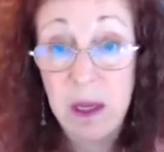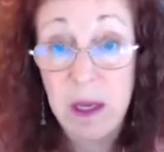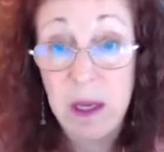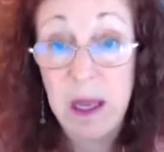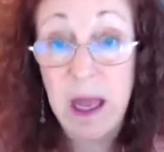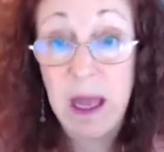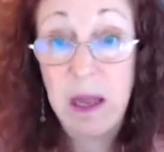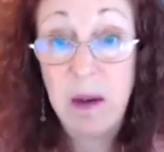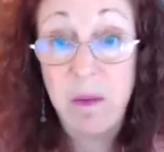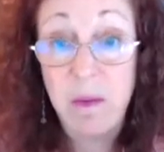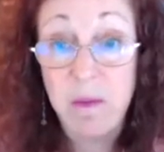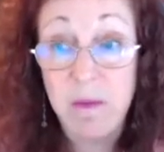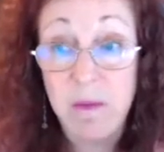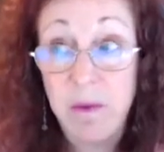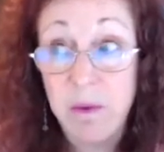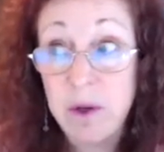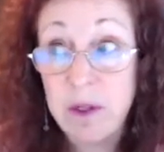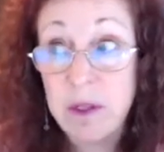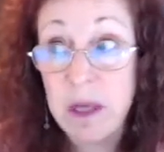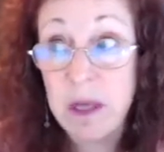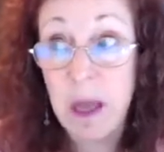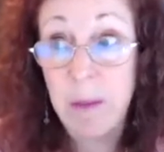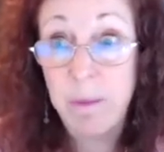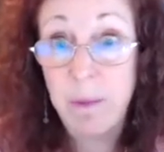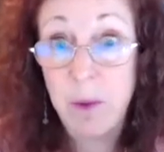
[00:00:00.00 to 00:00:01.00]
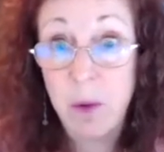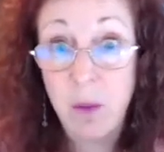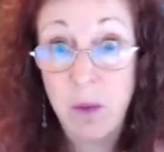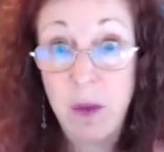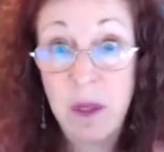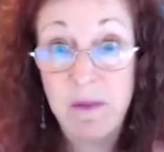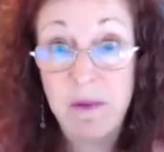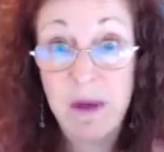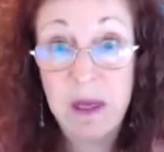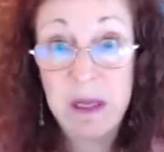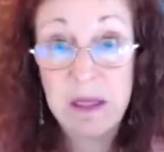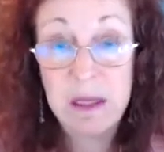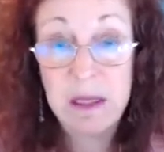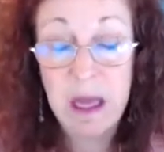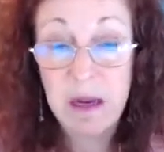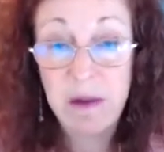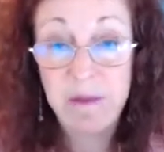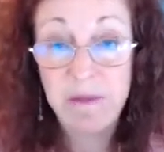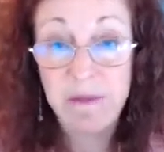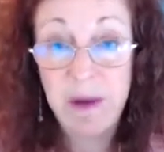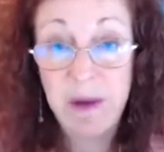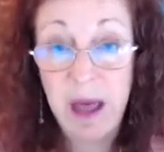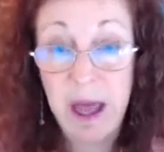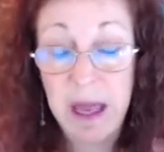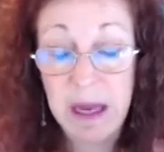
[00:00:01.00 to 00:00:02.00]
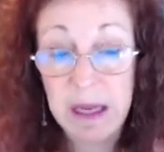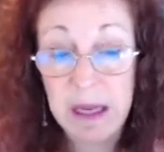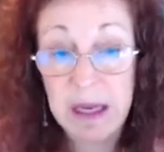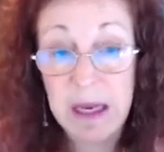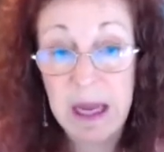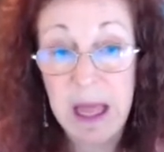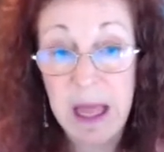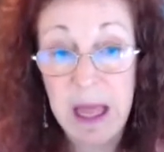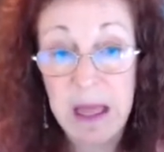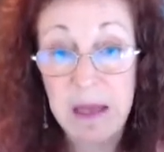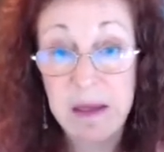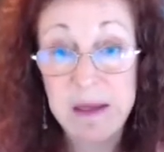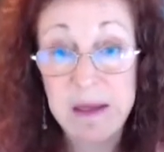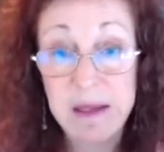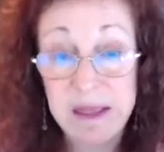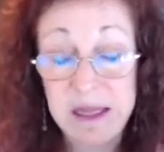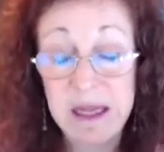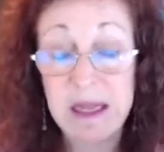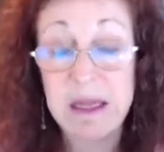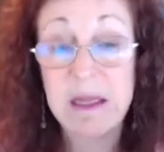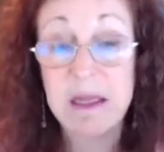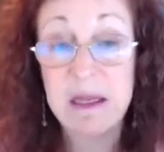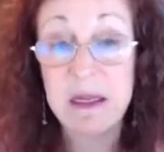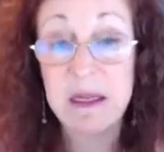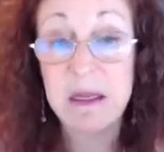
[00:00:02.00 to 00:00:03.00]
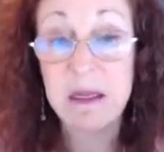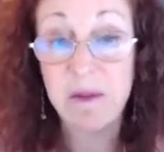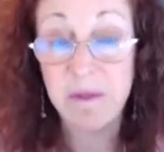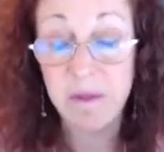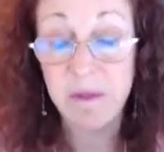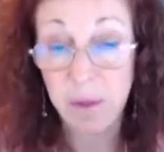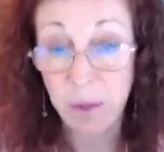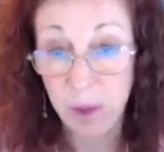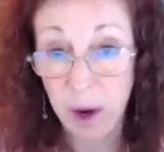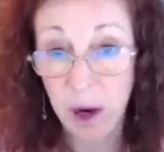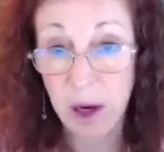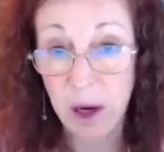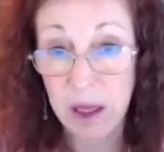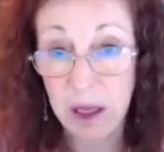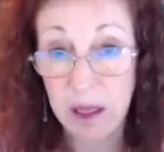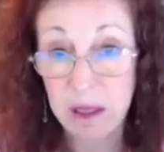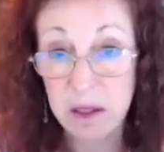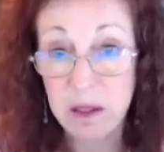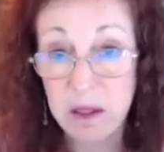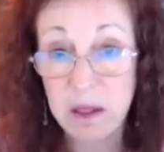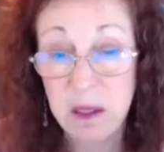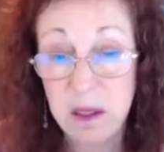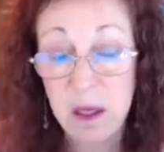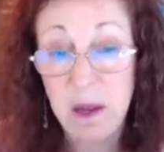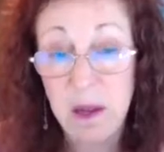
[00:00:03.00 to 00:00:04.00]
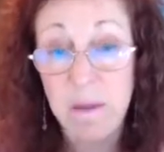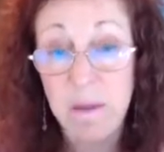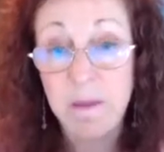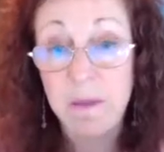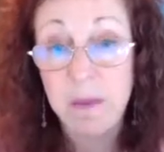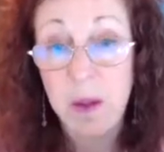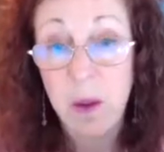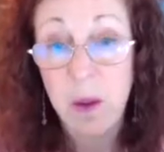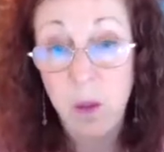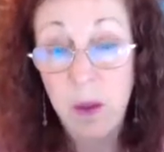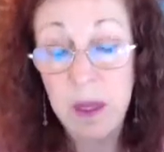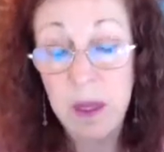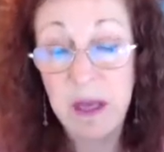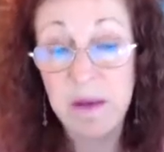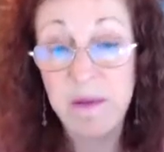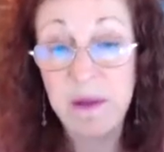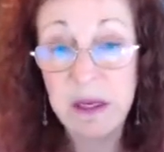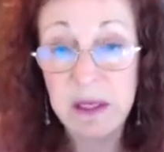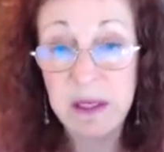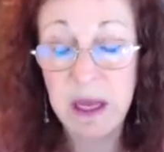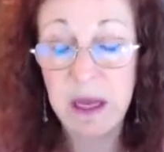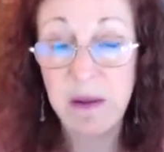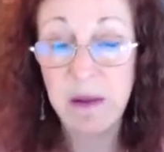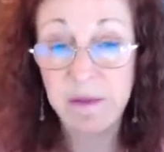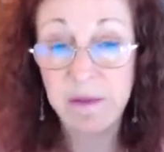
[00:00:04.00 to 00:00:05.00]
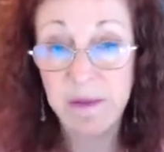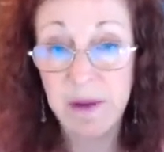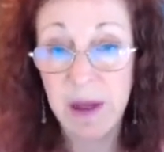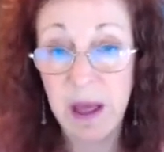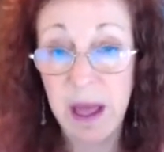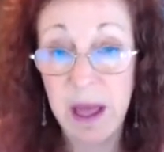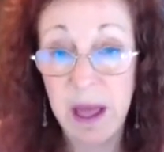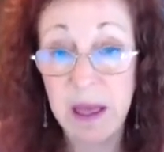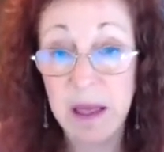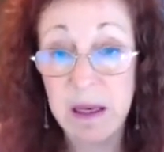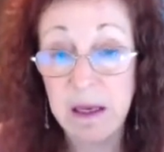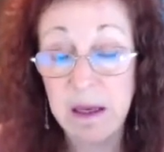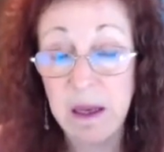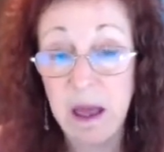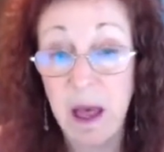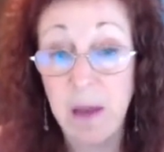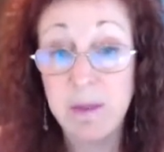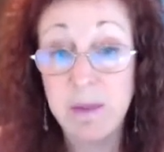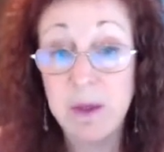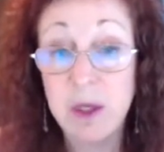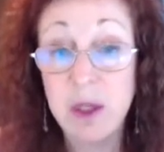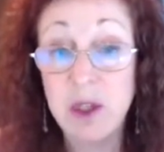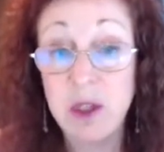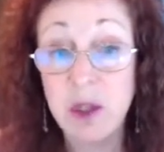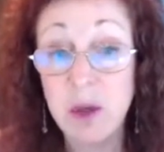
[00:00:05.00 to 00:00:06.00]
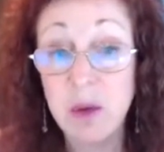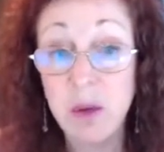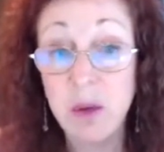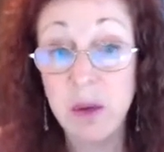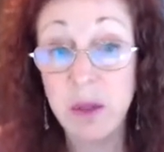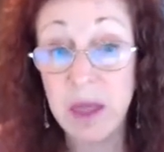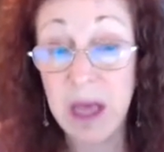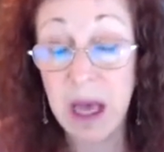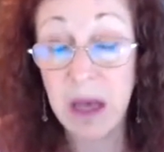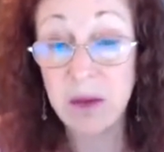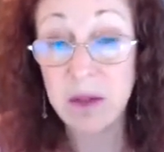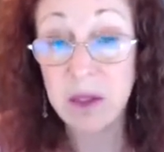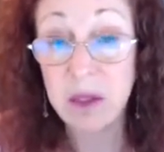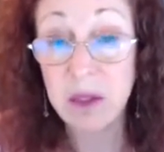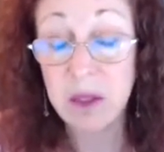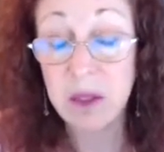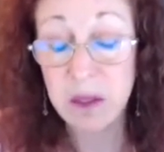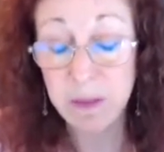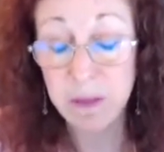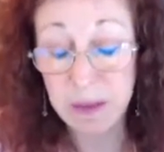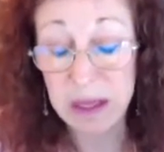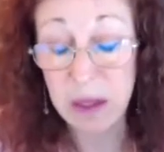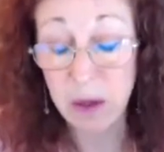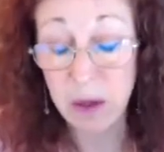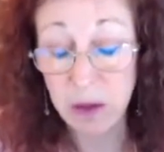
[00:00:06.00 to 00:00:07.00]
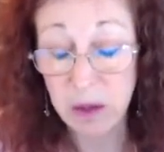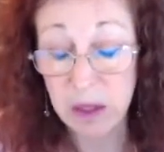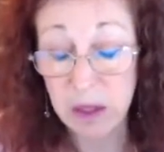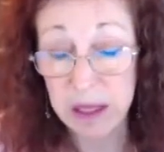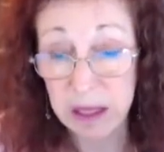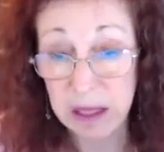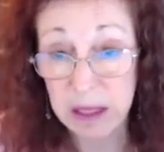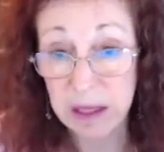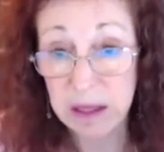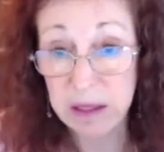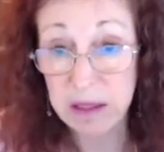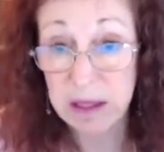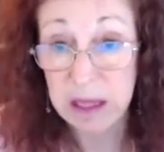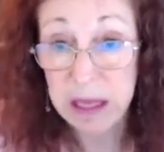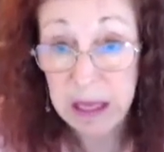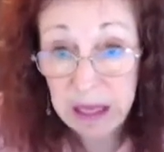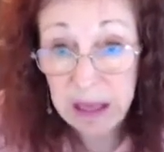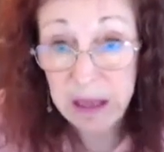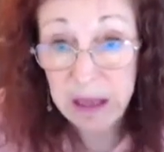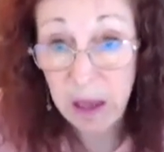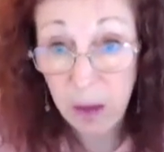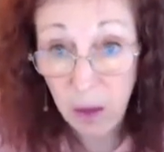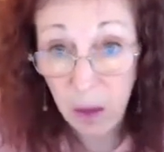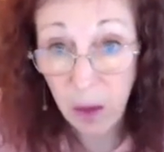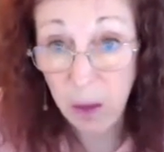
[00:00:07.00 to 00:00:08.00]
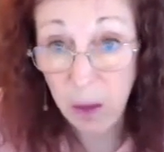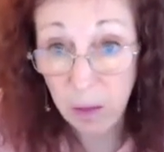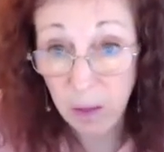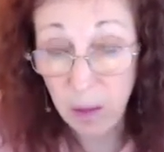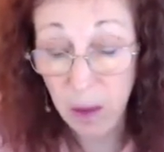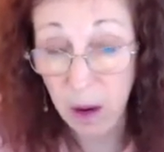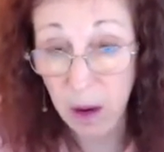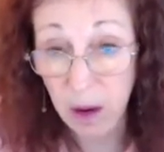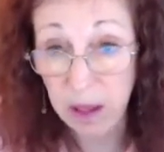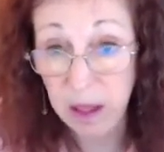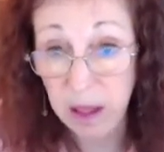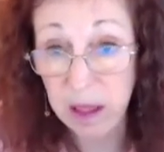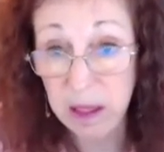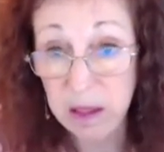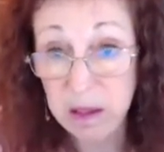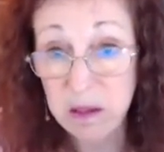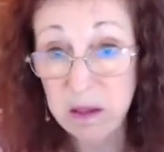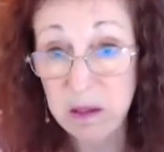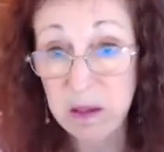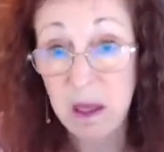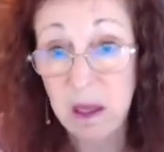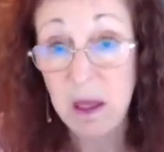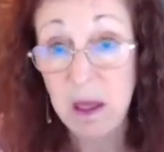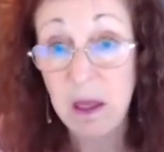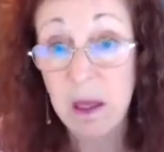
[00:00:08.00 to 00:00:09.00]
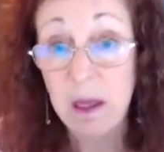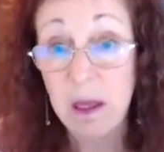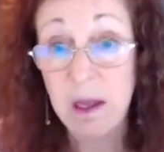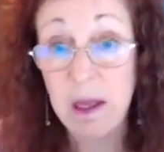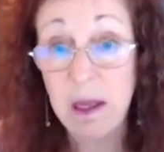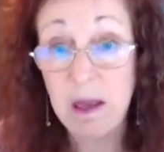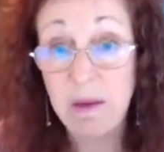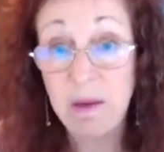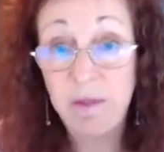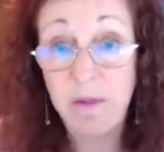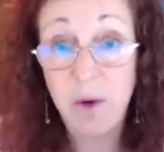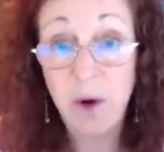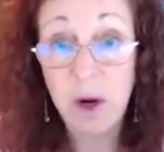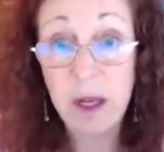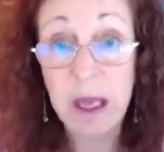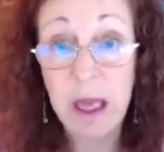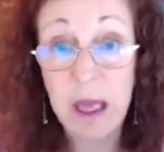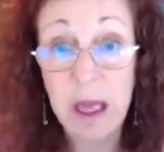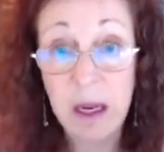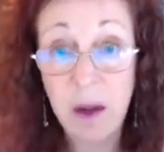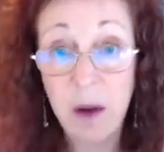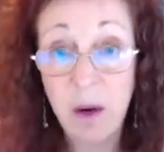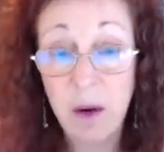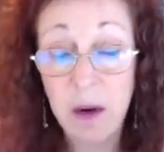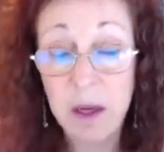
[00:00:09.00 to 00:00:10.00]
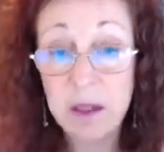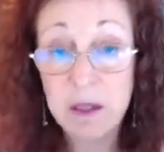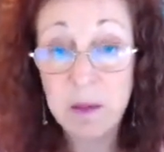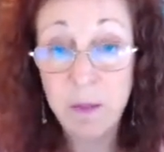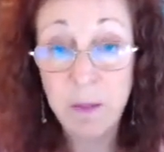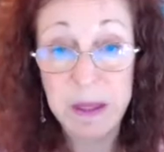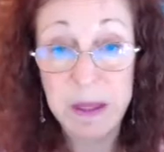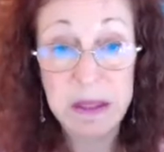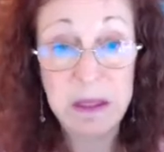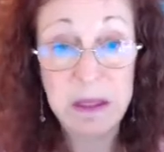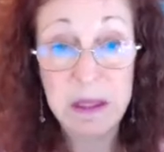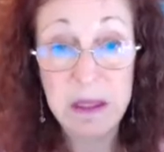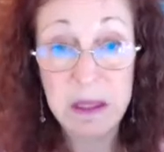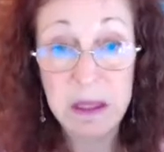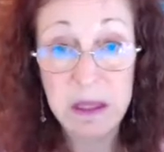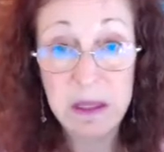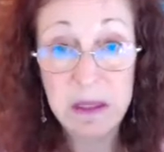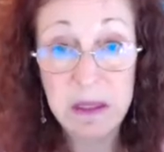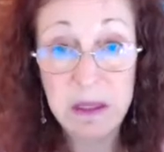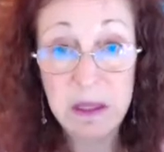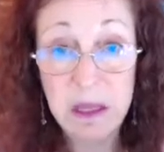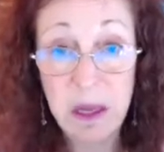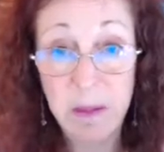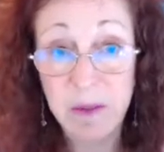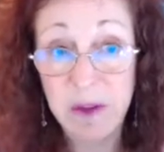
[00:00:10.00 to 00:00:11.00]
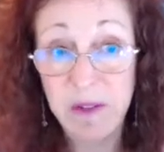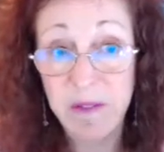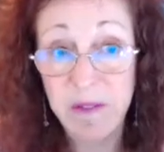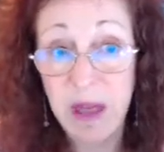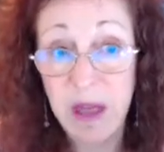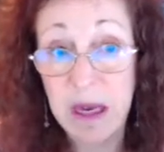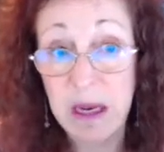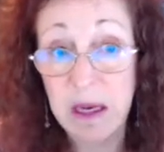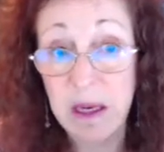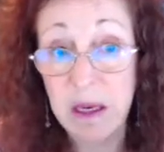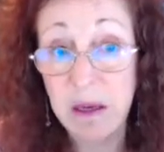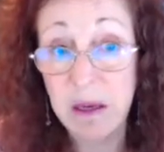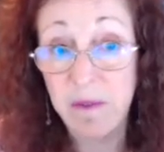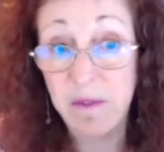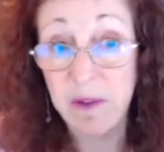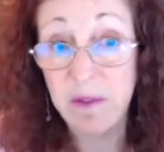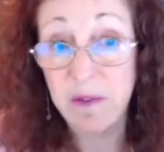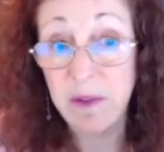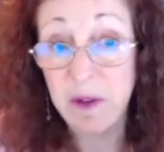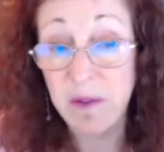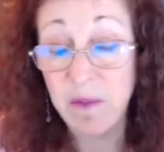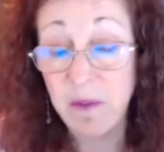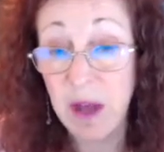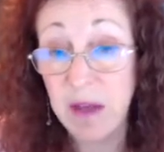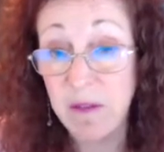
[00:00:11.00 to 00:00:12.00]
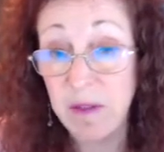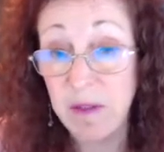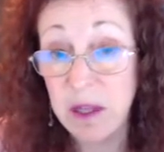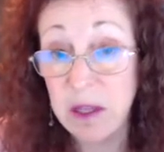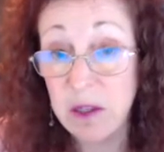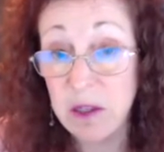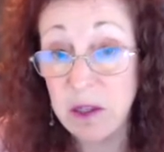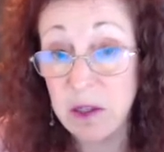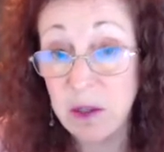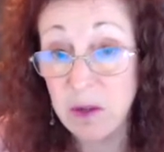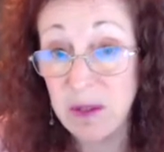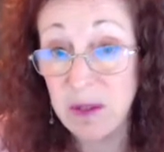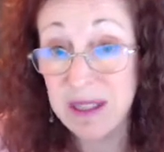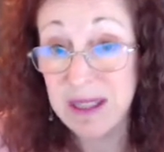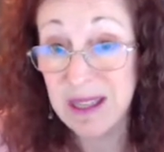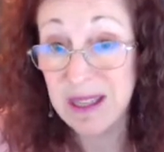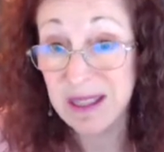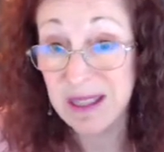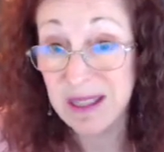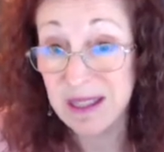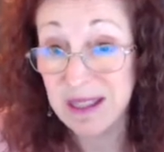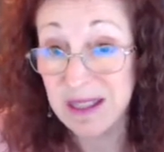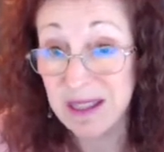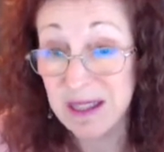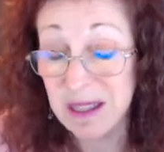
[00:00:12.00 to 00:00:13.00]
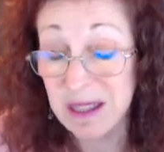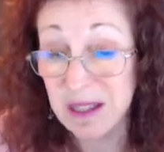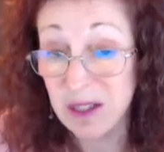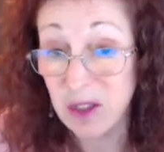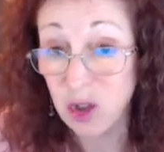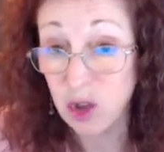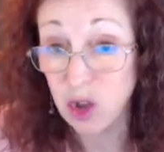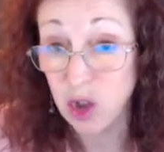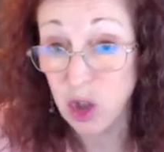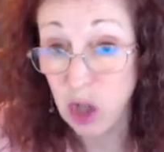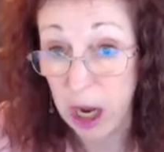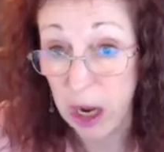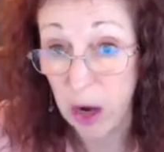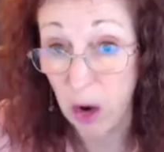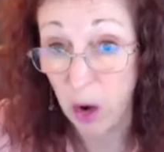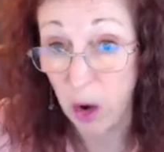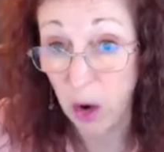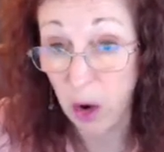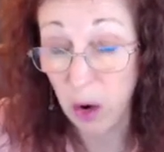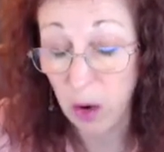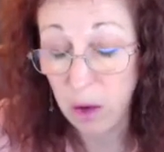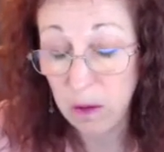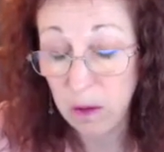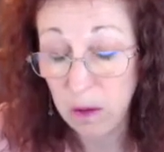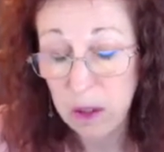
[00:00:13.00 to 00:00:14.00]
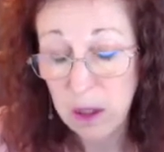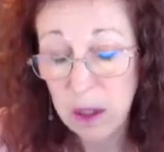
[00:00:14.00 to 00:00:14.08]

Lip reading: Right. And for example, we've identified in 60 different markets, we have identified up to 2,000 speaker leads in their own markets in 4 categories: business, subdivided into 55 industries, ethnicities, and gender.